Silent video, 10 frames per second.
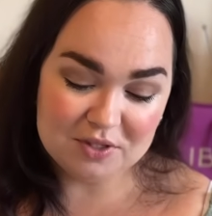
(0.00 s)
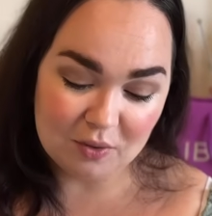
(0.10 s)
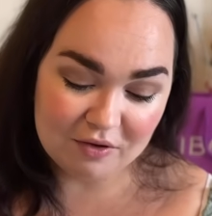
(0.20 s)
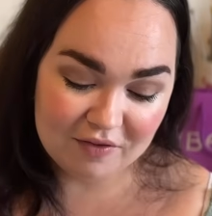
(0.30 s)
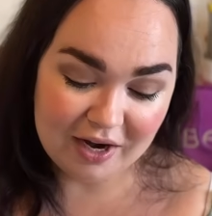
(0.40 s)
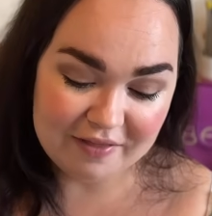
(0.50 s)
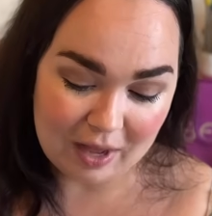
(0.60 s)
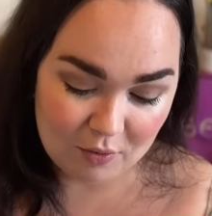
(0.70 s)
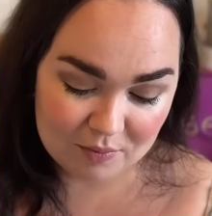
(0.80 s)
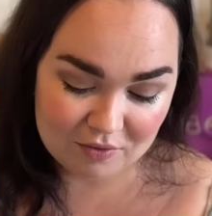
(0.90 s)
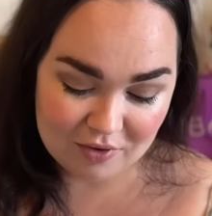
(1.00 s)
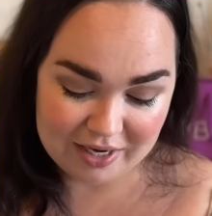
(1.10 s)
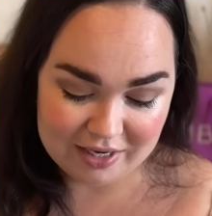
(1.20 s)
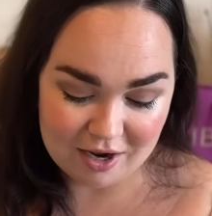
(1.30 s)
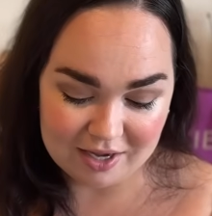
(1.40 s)
So I feel like that would be
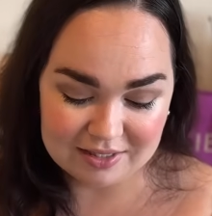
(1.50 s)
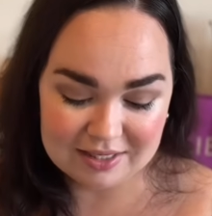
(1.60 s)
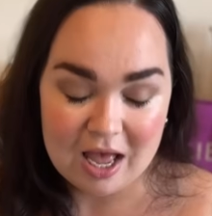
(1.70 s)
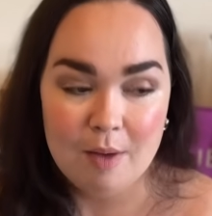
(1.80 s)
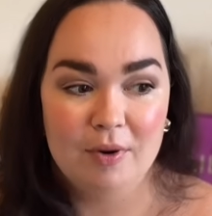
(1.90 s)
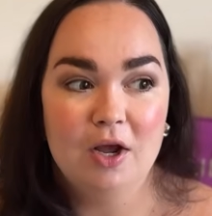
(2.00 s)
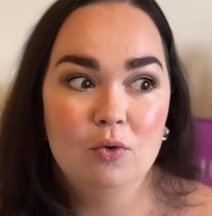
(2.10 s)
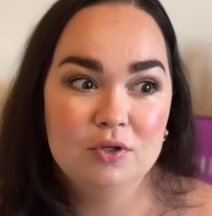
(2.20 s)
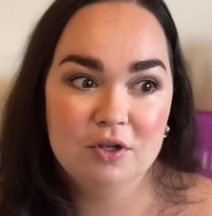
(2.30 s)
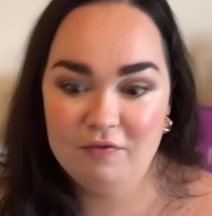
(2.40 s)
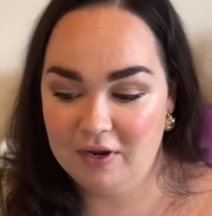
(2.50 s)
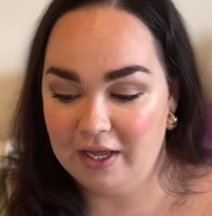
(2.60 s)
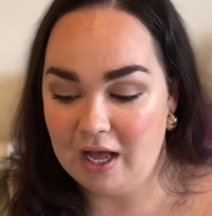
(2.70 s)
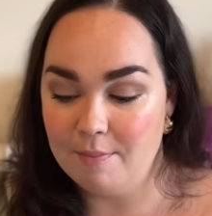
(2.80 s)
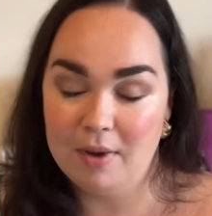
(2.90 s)
really nice. But I also feel
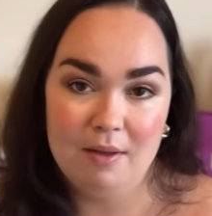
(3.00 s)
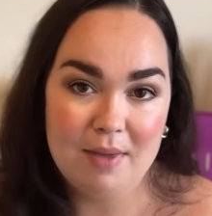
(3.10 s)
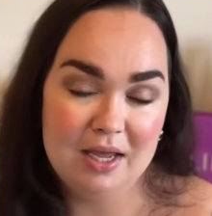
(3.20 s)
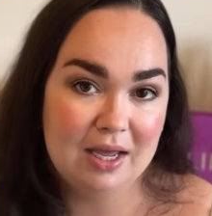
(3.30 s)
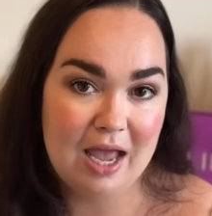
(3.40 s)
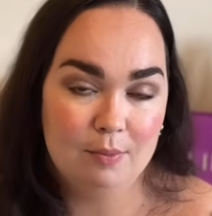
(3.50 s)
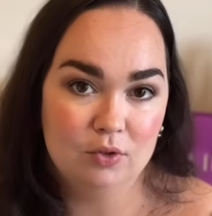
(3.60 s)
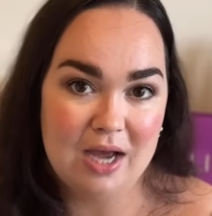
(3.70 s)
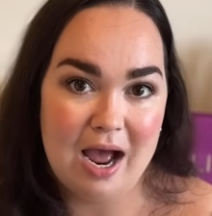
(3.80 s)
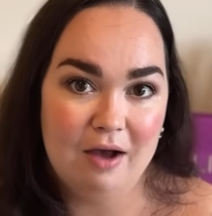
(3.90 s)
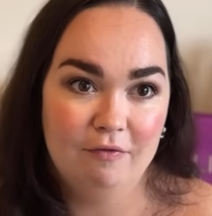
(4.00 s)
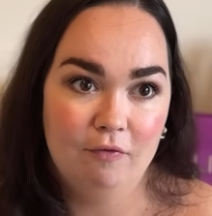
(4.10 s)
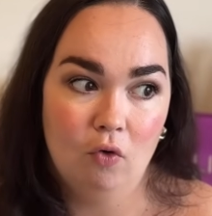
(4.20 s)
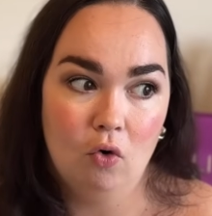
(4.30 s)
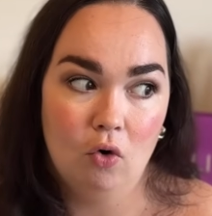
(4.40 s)
like I might make a cabled hat
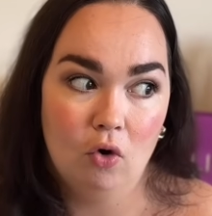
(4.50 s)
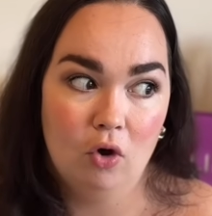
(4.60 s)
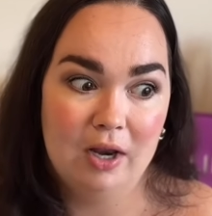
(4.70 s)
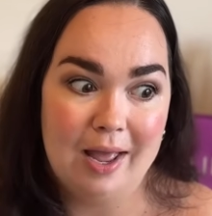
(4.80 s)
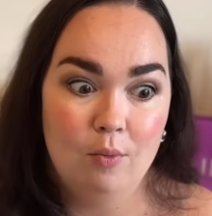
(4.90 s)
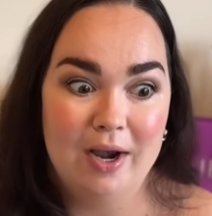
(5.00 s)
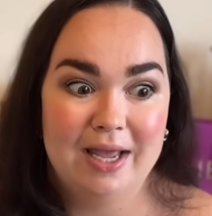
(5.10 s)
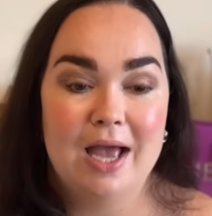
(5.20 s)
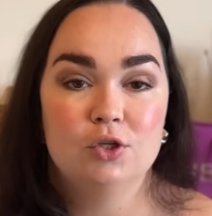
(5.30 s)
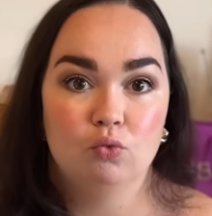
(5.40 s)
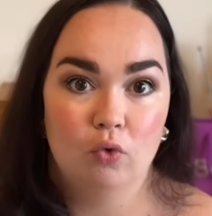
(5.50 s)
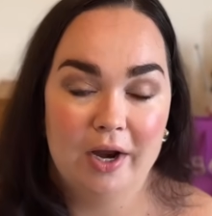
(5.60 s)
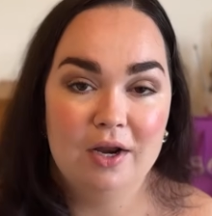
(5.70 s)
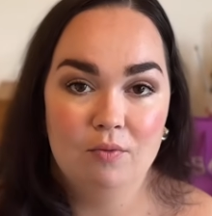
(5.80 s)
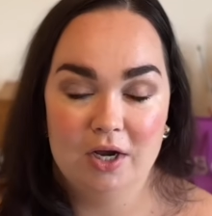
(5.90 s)
for like when it gets
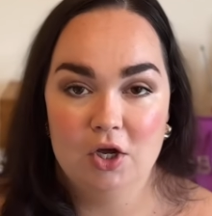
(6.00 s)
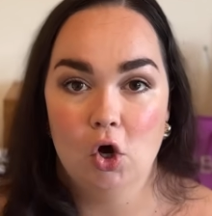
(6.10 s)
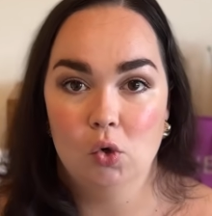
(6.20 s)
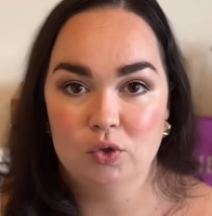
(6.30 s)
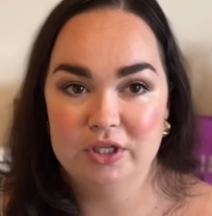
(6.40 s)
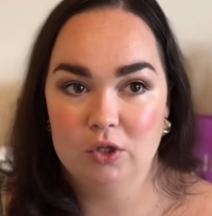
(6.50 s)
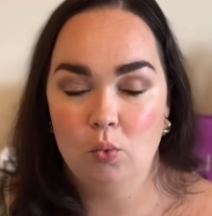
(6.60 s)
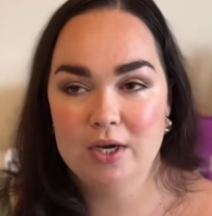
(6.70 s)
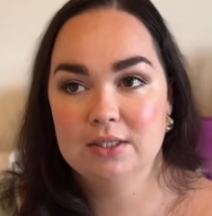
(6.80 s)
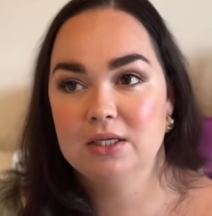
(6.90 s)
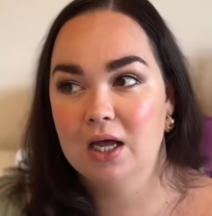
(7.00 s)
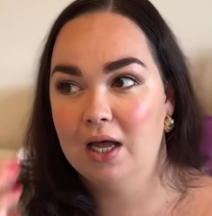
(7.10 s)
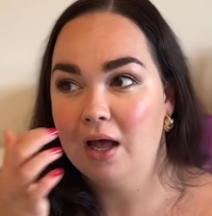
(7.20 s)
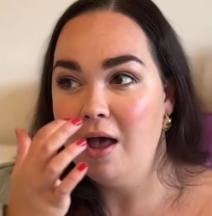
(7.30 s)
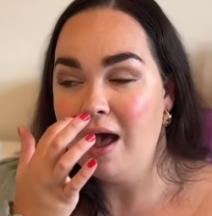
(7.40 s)
really, really cold in the winter.